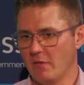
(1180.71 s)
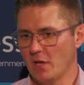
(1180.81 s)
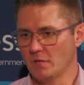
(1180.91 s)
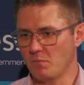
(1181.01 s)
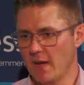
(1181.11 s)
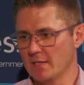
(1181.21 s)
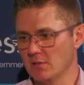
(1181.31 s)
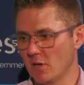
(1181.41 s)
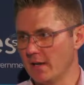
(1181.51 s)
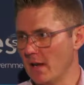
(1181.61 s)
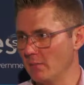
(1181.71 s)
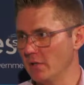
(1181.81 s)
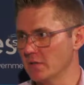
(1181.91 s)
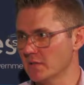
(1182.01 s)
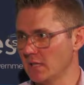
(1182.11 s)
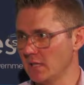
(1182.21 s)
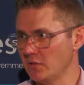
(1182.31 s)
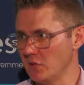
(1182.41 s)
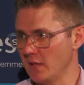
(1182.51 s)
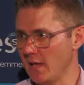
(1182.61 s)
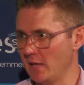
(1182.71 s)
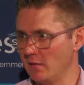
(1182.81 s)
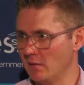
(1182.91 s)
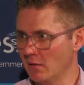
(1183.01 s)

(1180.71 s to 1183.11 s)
those baseline numbers gives you then